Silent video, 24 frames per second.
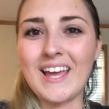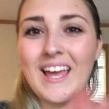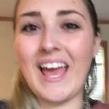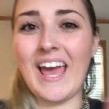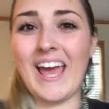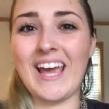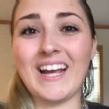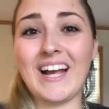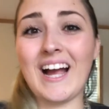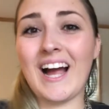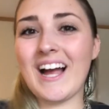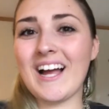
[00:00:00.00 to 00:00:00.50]

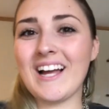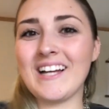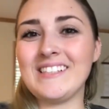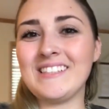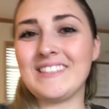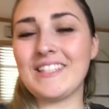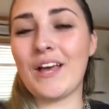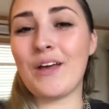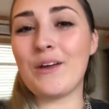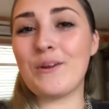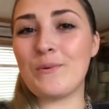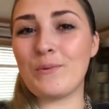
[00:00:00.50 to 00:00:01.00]
Hey guys,
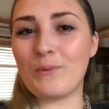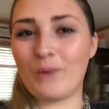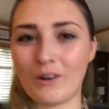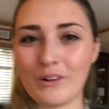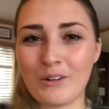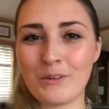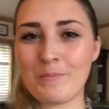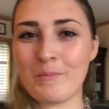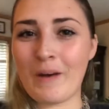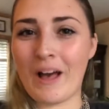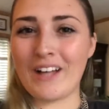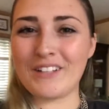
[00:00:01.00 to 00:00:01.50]
and
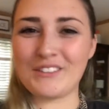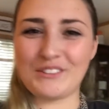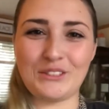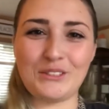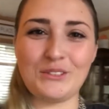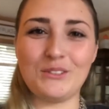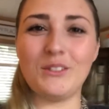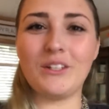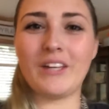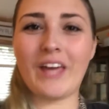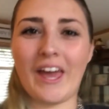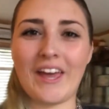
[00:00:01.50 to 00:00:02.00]
welcome back
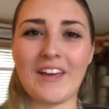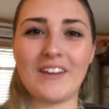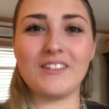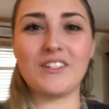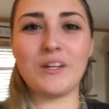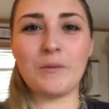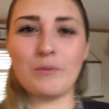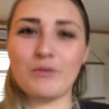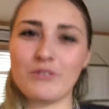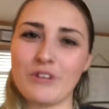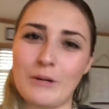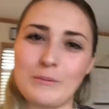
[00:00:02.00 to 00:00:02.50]
to
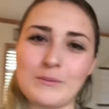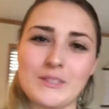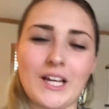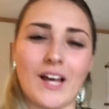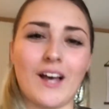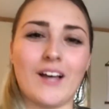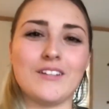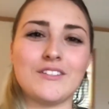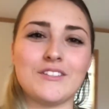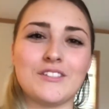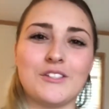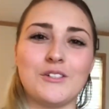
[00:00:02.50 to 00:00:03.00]
KLW
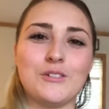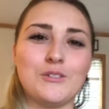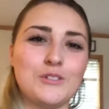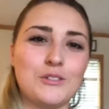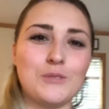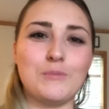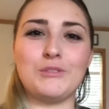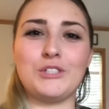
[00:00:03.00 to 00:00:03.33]
Reptile's YouTube